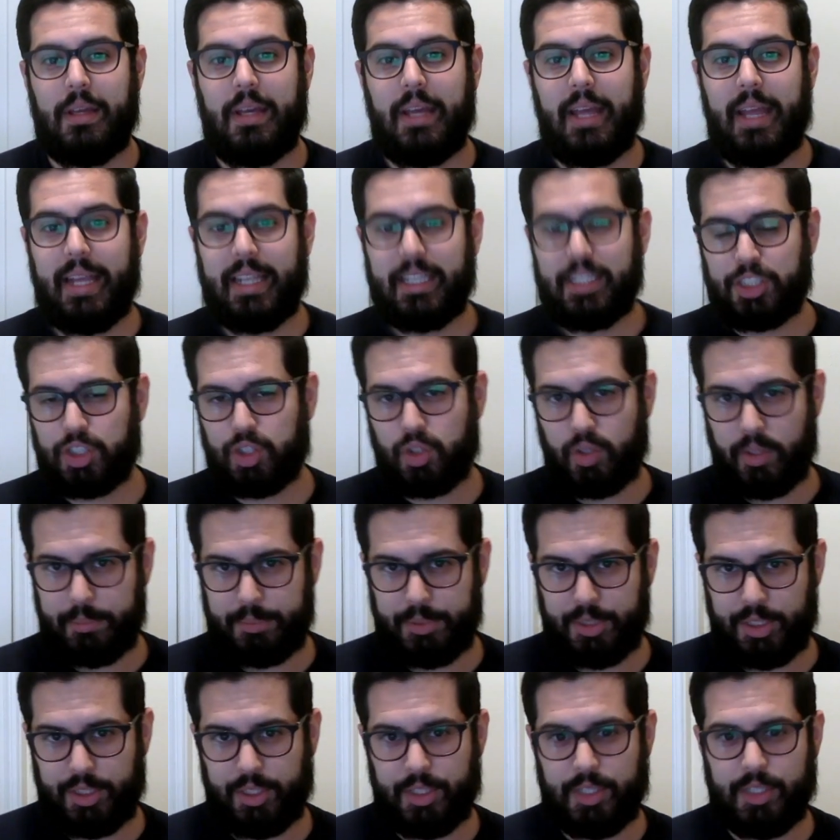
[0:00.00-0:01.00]
In
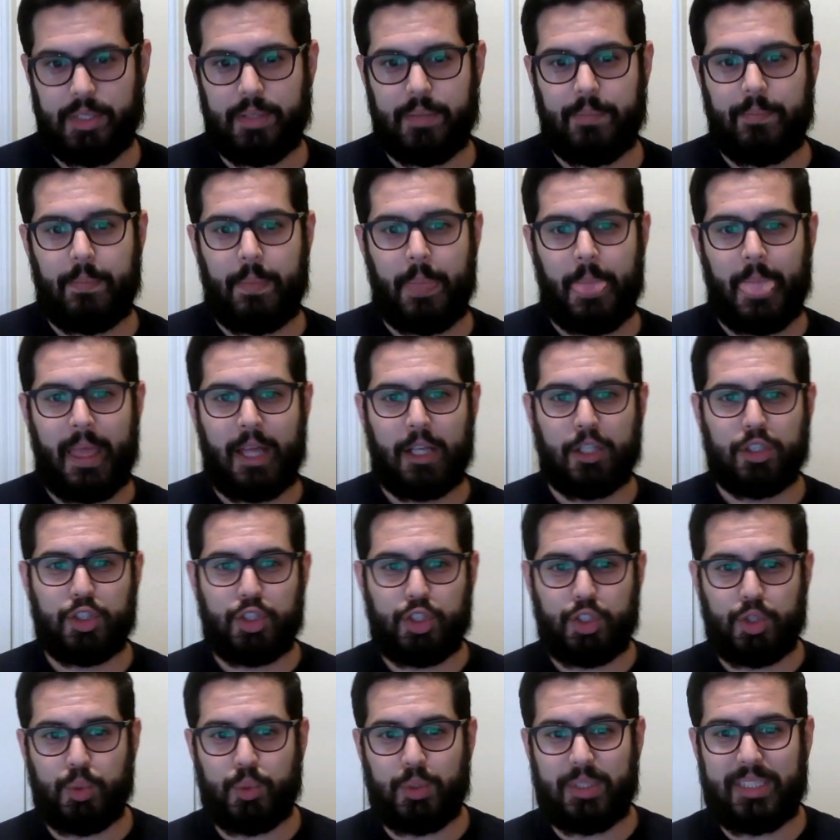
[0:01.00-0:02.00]
scripture,
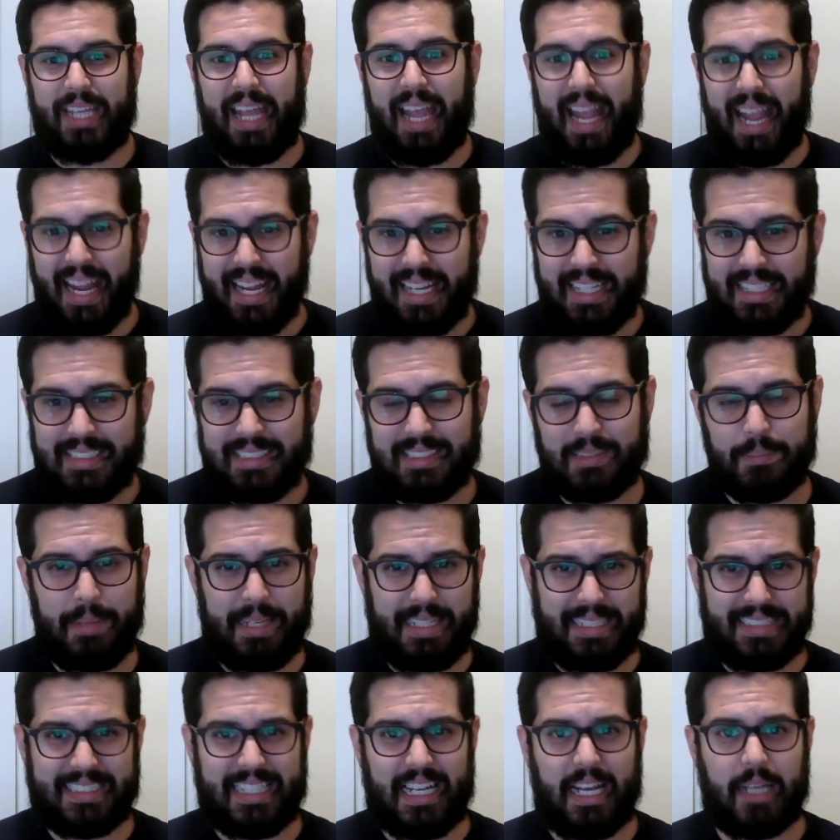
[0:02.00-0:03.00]
to taste
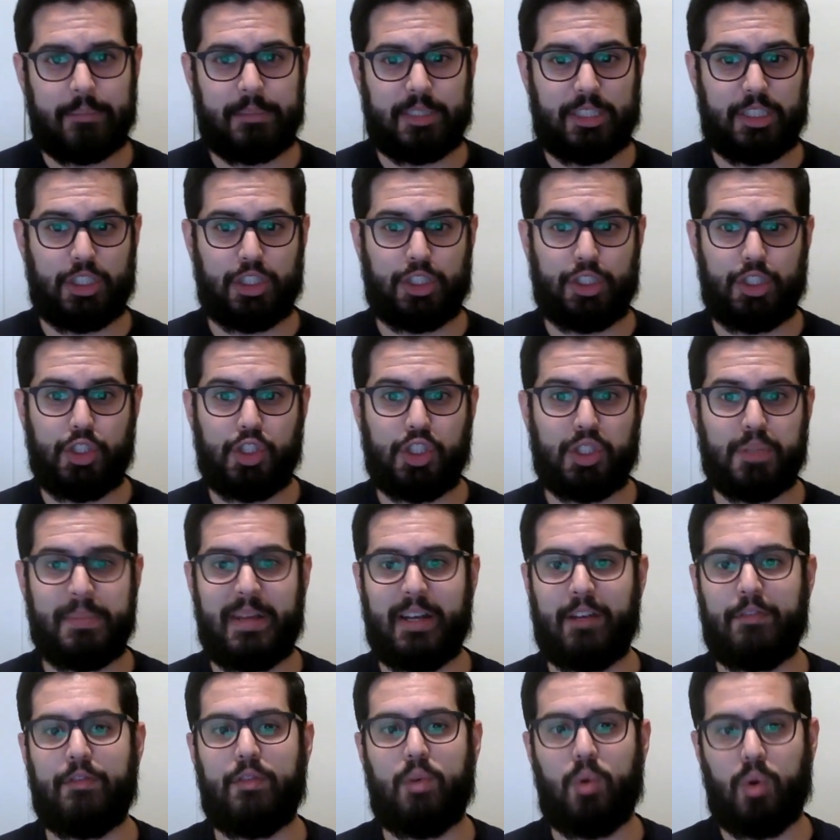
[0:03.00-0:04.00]
many times is used
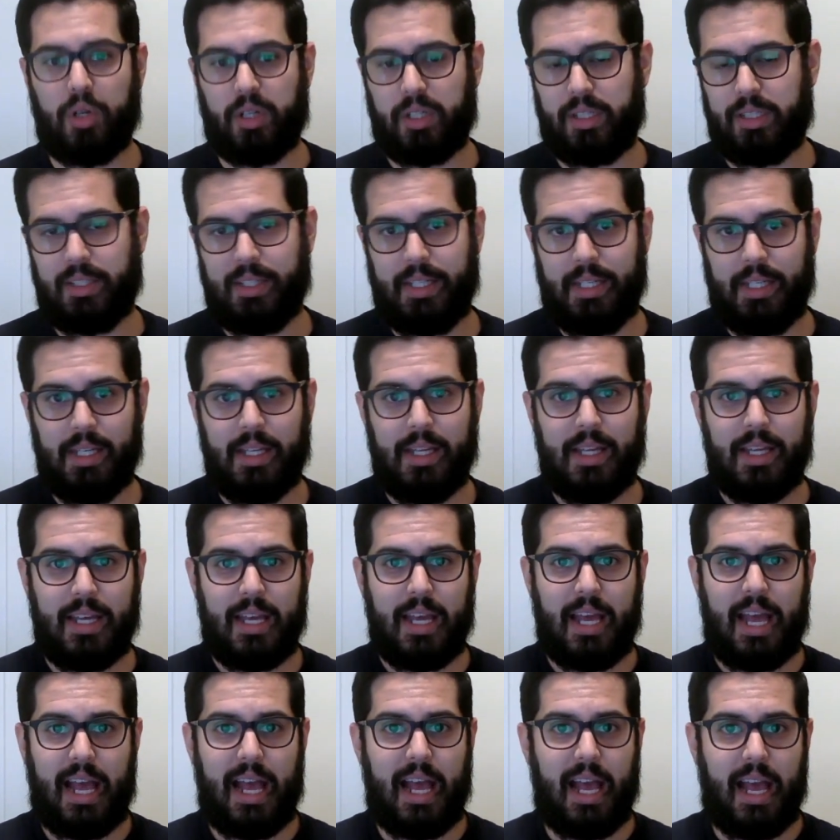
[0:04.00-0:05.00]
metaphorically
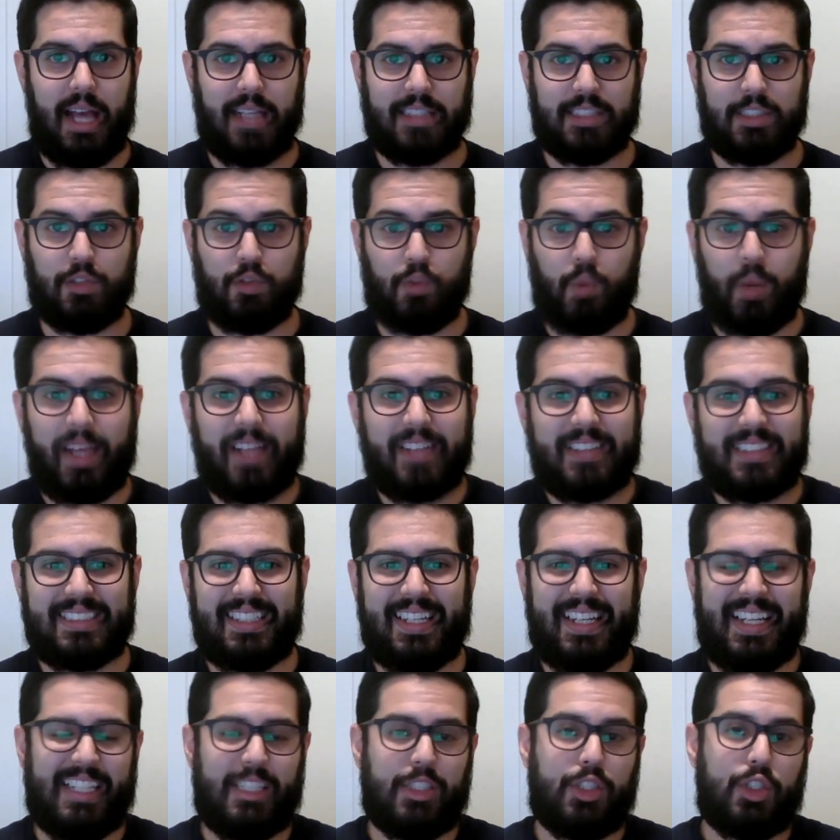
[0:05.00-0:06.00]
as a way of
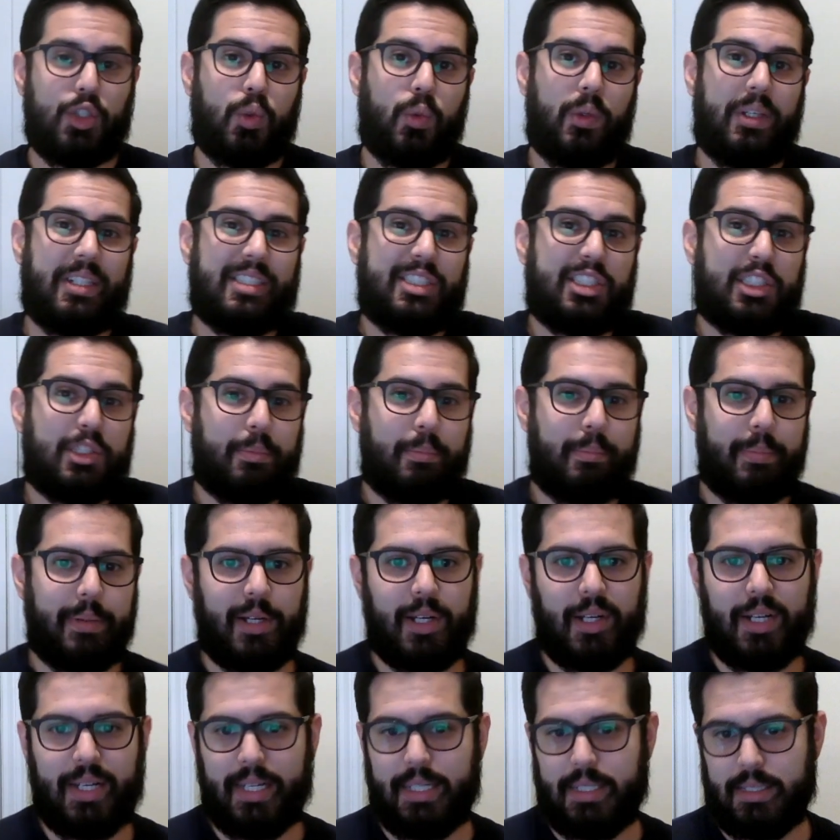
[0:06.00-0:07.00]
saying to
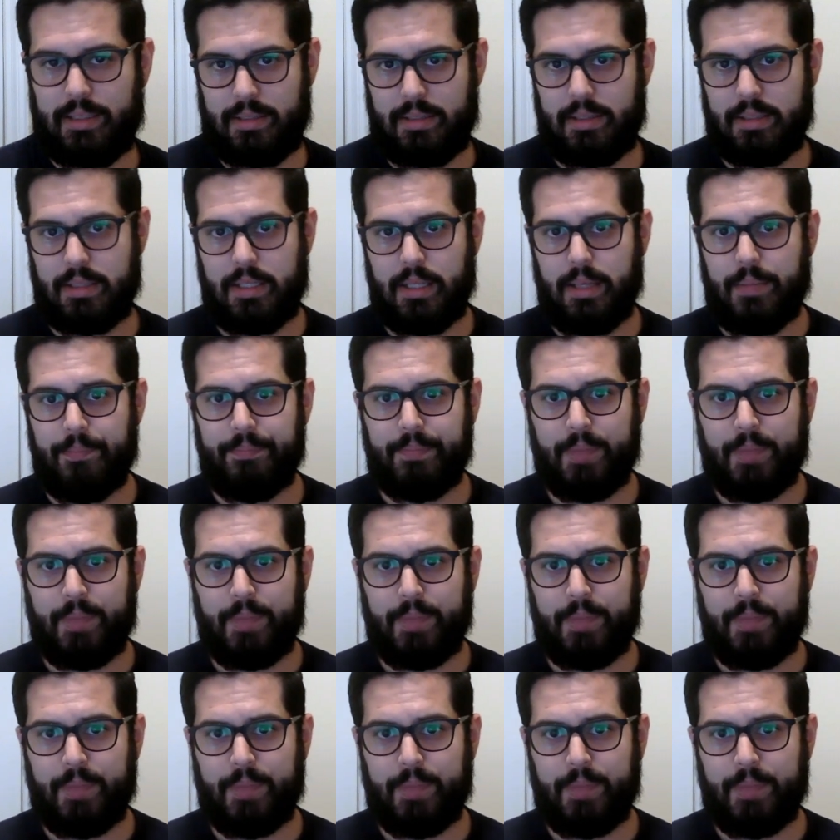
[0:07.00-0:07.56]
experience.